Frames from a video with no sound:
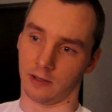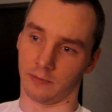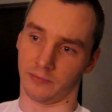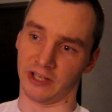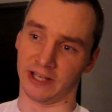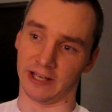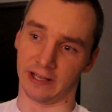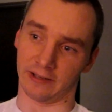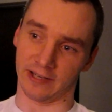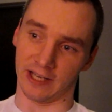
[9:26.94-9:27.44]

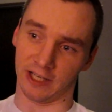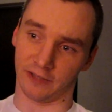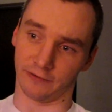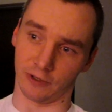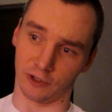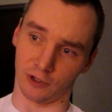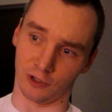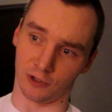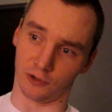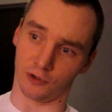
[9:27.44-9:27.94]
setting out a test
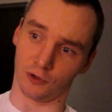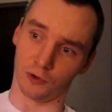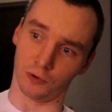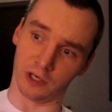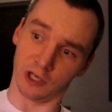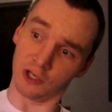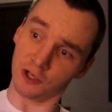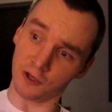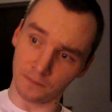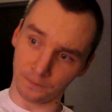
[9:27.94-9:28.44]
version
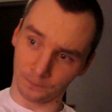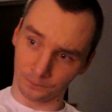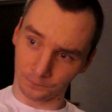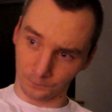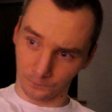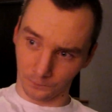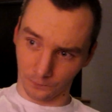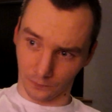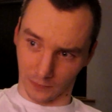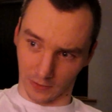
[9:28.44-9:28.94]
soonish.
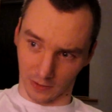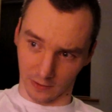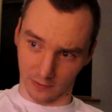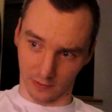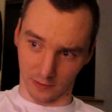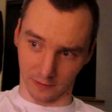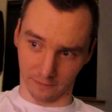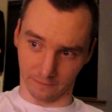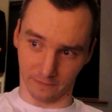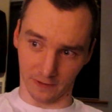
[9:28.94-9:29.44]

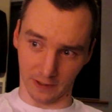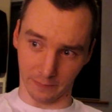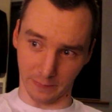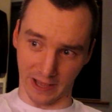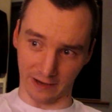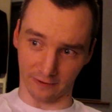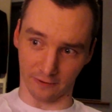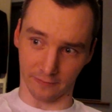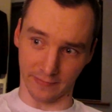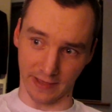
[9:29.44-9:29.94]
The
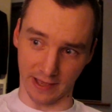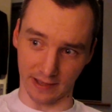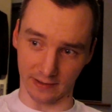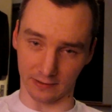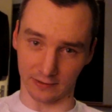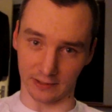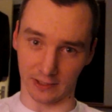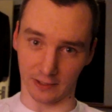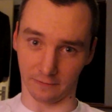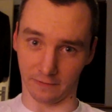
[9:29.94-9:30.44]
feedback from that,
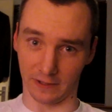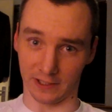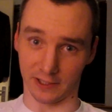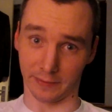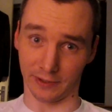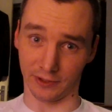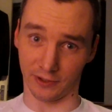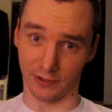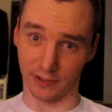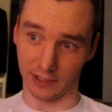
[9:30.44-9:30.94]
I'll need to fix a
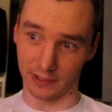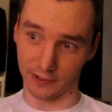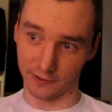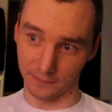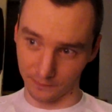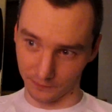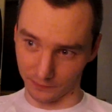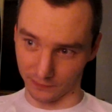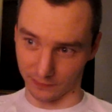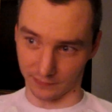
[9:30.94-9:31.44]
bunch of things.
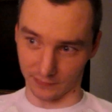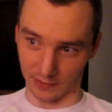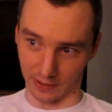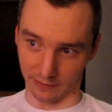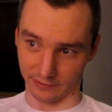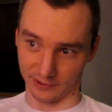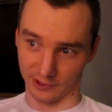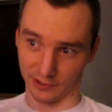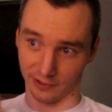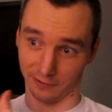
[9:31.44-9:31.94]

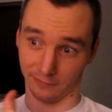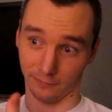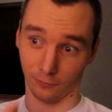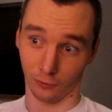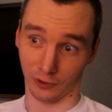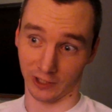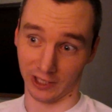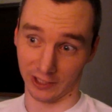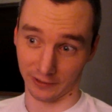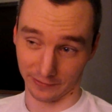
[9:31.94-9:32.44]
I've assigned
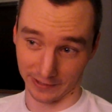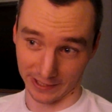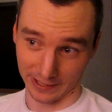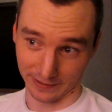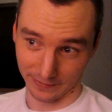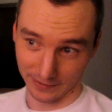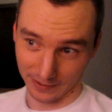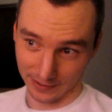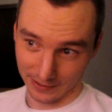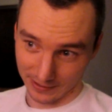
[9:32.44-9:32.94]
4 days for
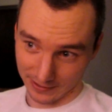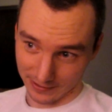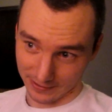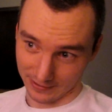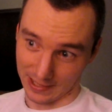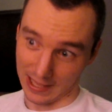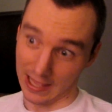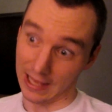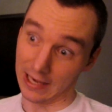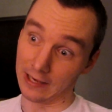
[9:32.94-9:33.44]
that.
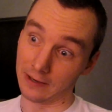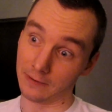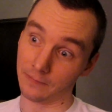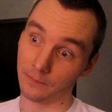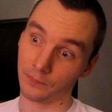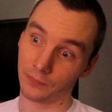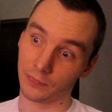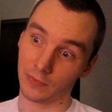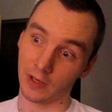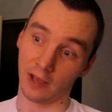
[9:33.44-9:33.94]
Then
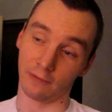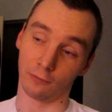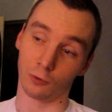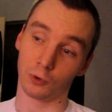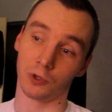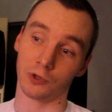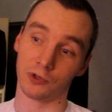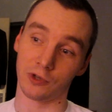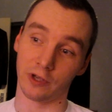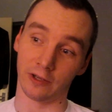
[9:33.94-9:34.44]
I've
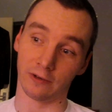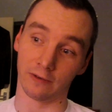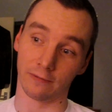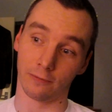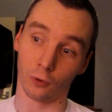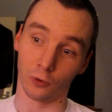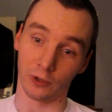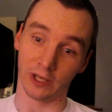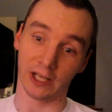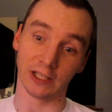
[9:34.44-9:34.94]
also assigned
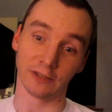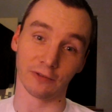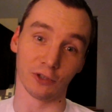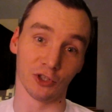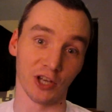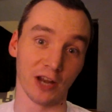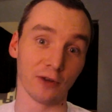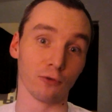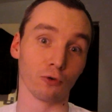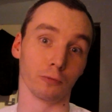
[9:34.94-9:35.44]
4 days for
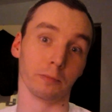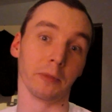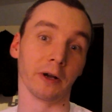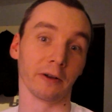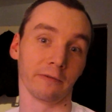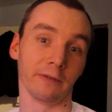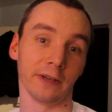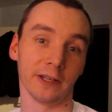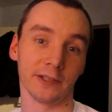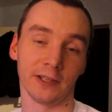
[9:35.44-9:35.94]
general
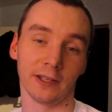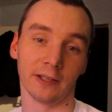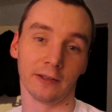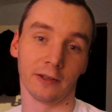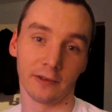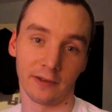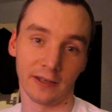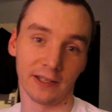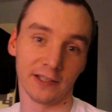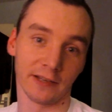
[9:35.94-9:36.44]
bug fixing, the
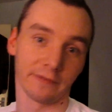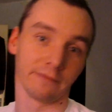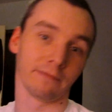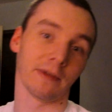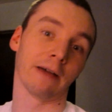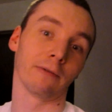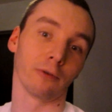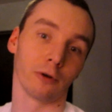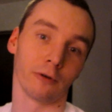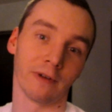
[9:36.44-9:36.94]
things I
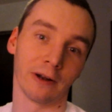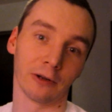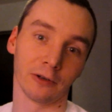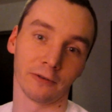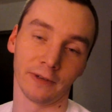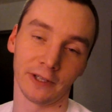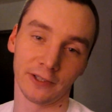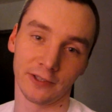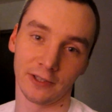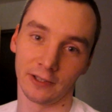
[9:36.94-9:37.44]
haven't got around to
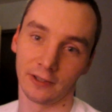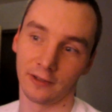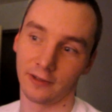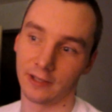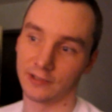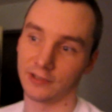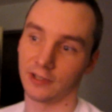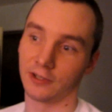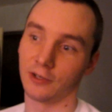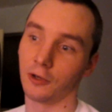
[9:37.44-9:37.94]
fixing, the
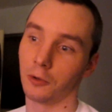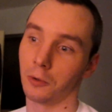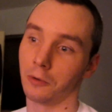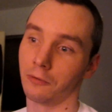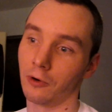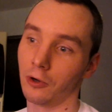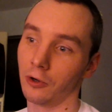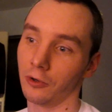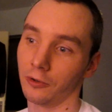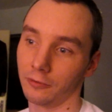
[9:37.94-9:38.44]
things I know are
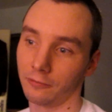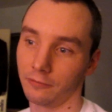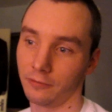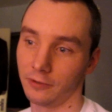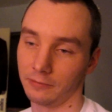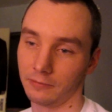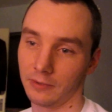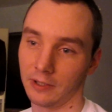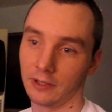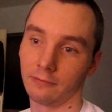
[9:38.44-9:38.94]
wrong
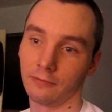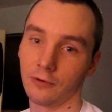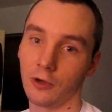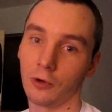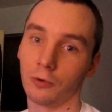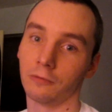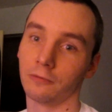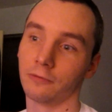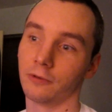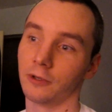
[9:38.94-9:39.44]
and have
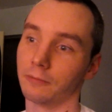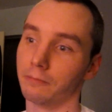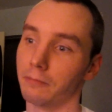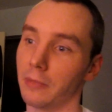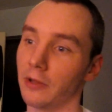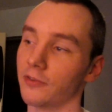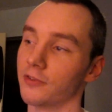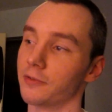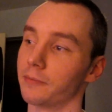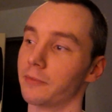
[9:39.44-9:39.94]
known for
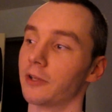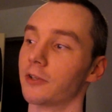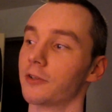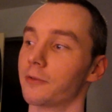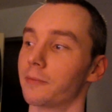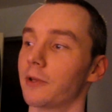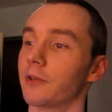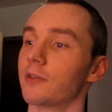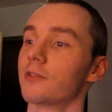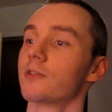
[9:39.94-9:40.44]
months and months
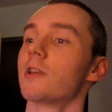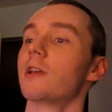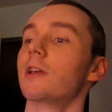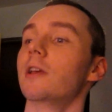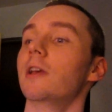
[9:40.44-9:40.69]
and months.